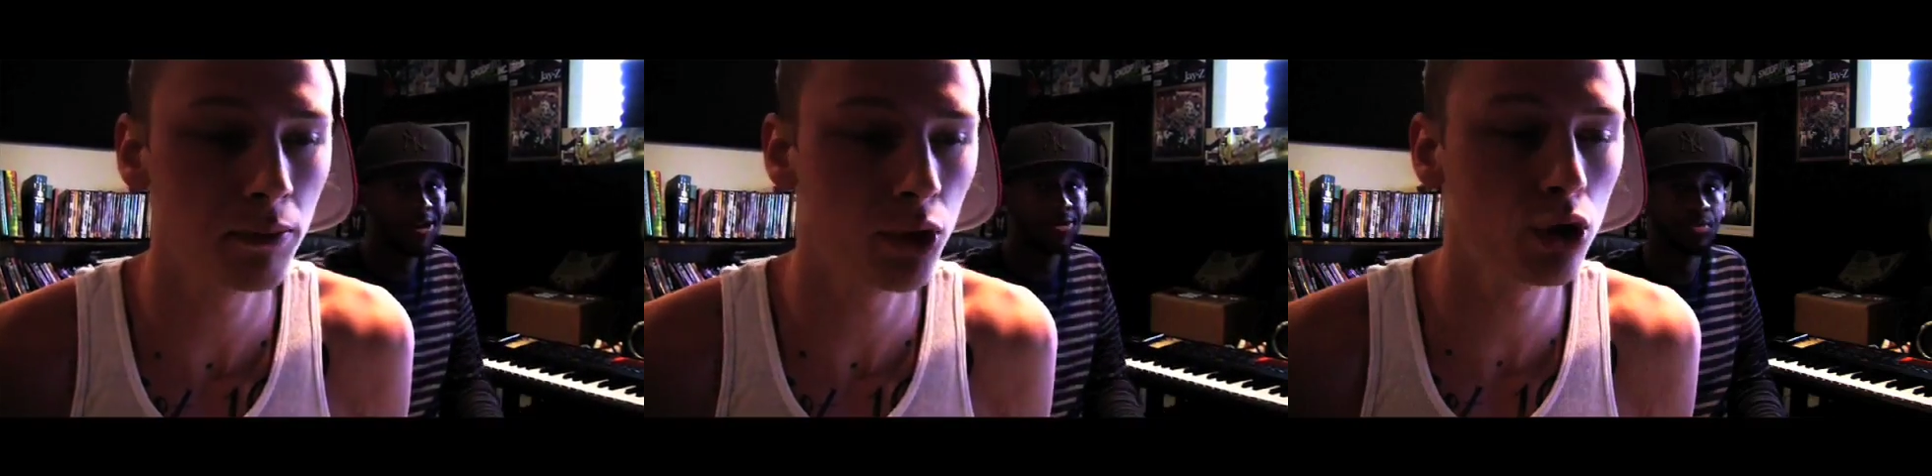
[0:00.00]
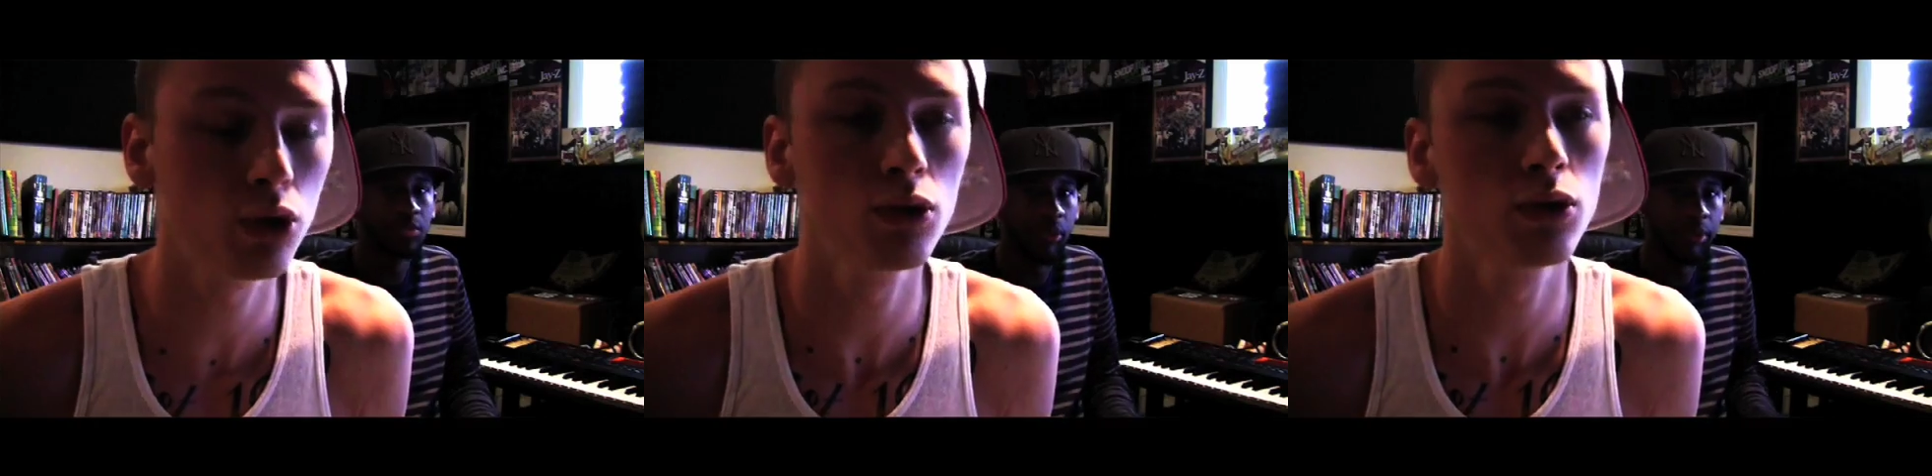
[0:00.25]

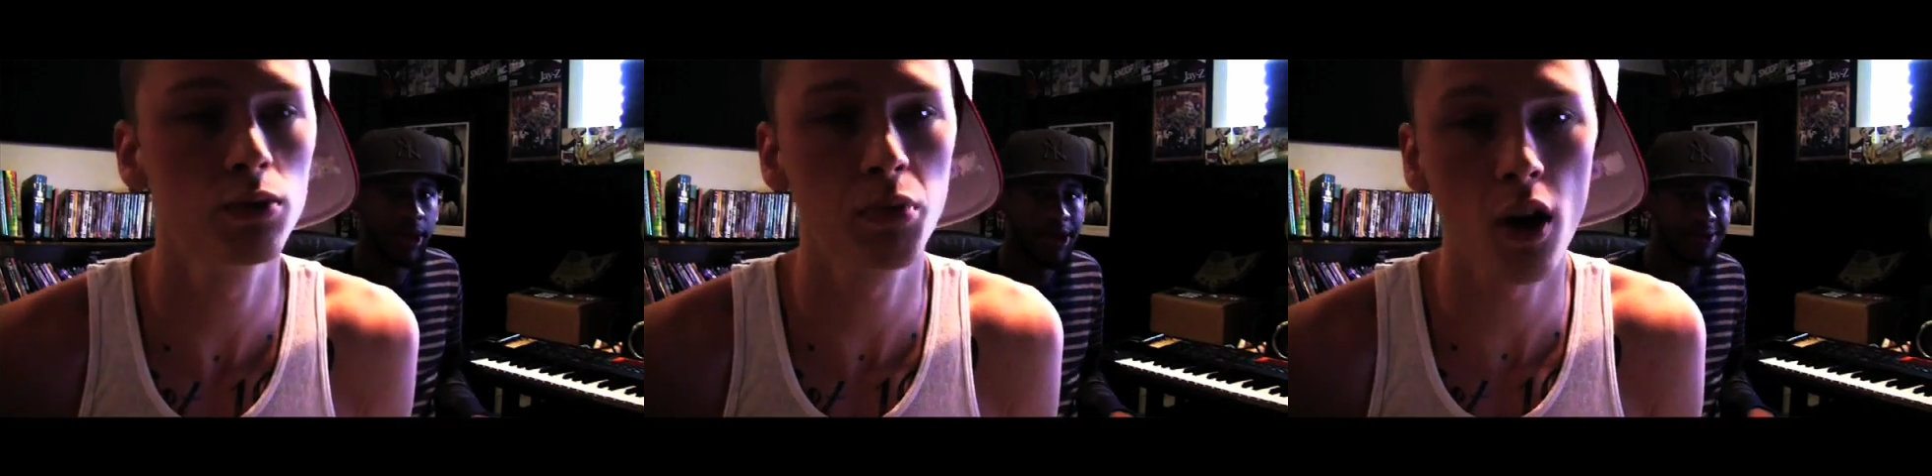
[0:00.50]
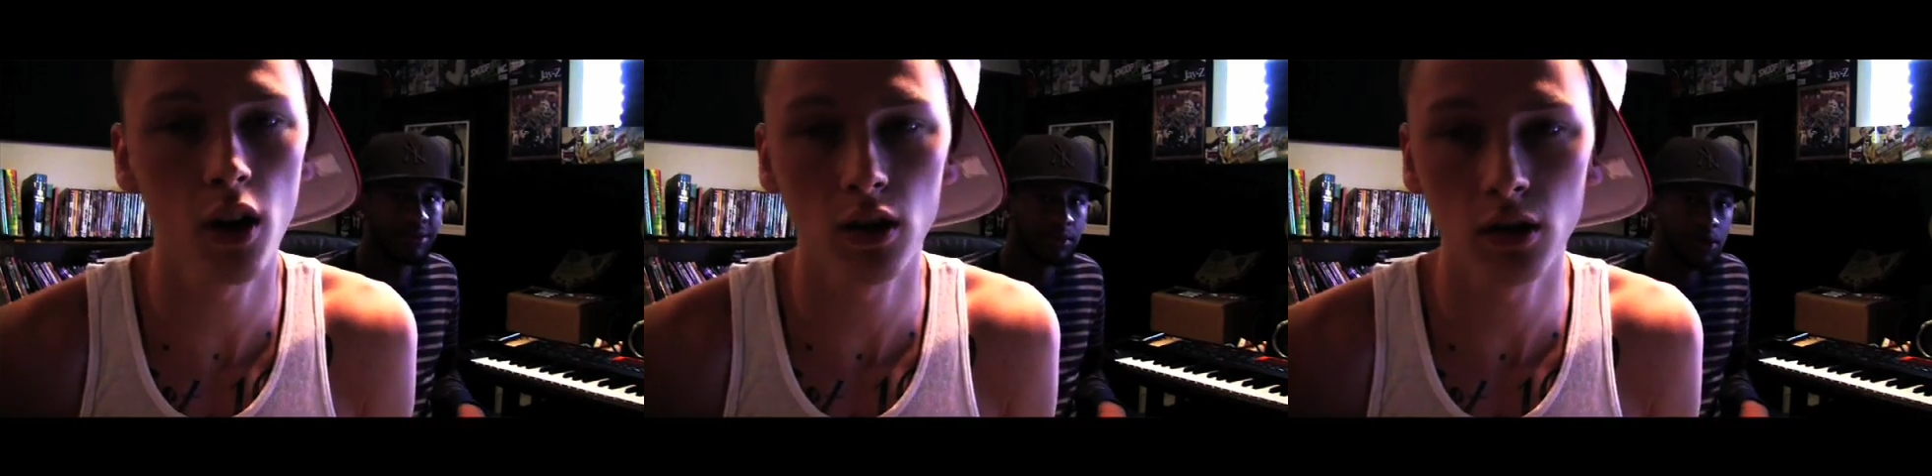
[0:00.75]
huge
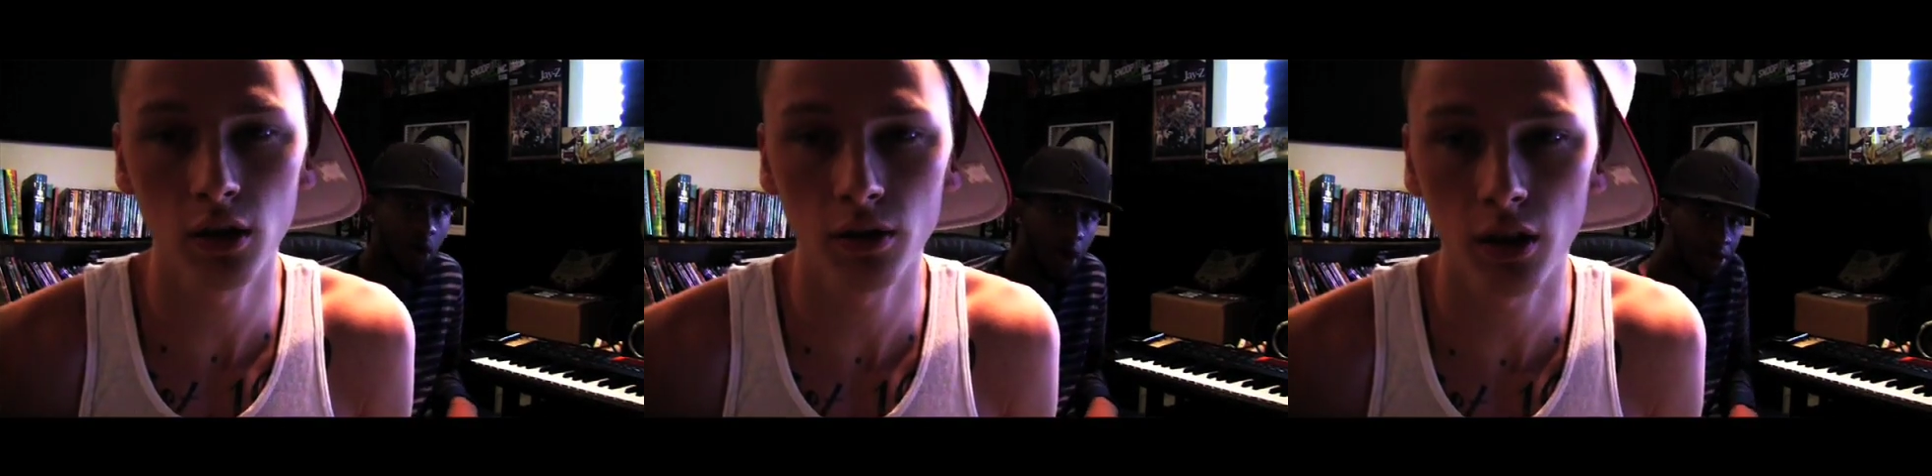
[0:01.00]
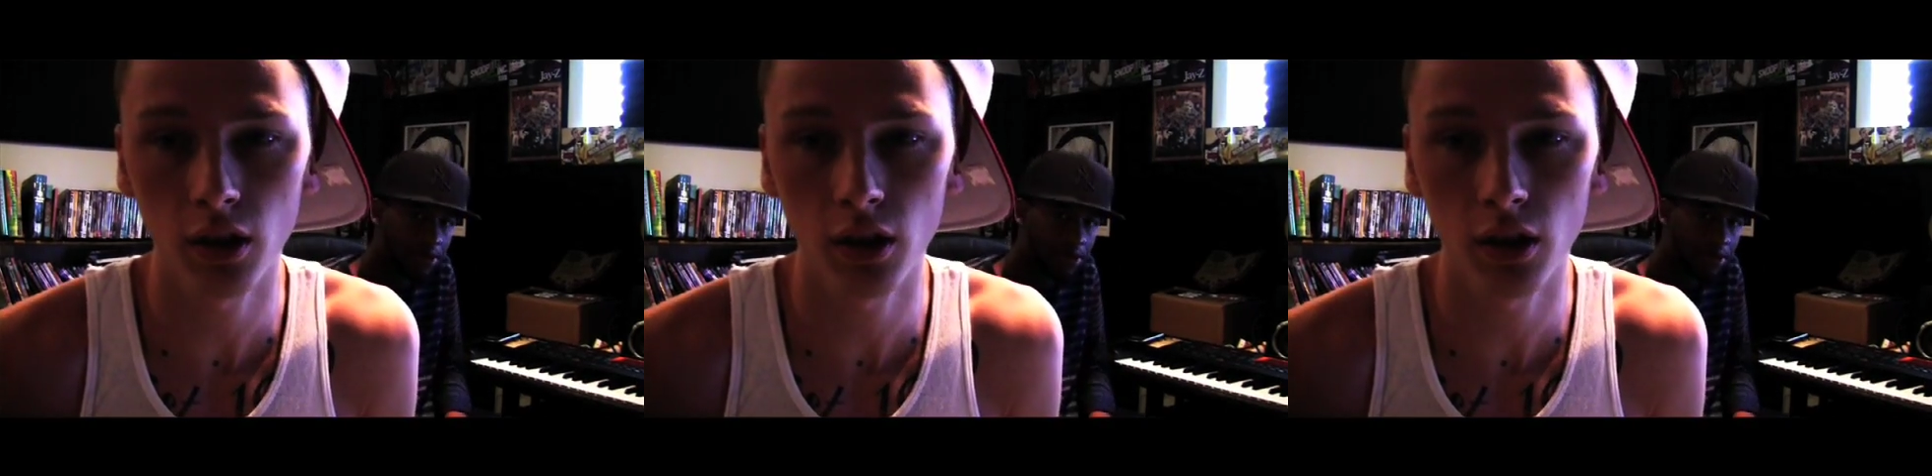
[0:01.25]
part of